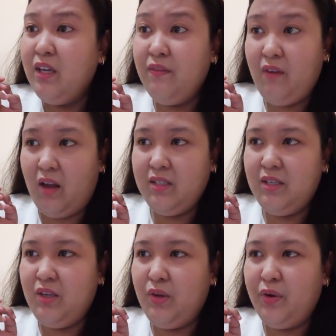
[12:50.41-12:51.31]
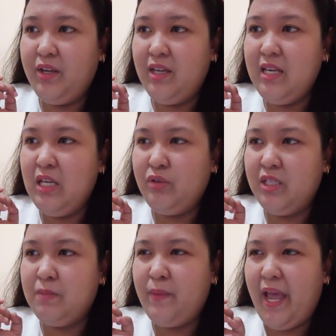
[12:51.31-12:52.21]
You've got to secure the key to
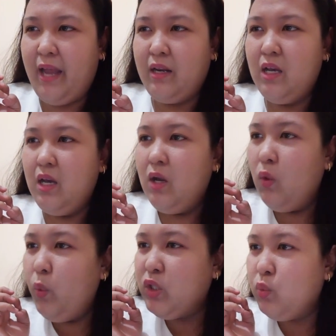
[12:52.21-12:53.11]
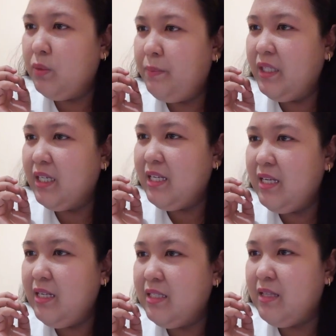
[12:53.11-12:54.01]
this plan, which would be the
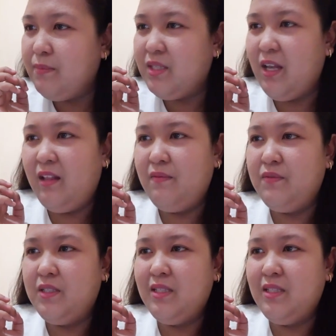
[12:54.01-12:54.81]
keys themselves.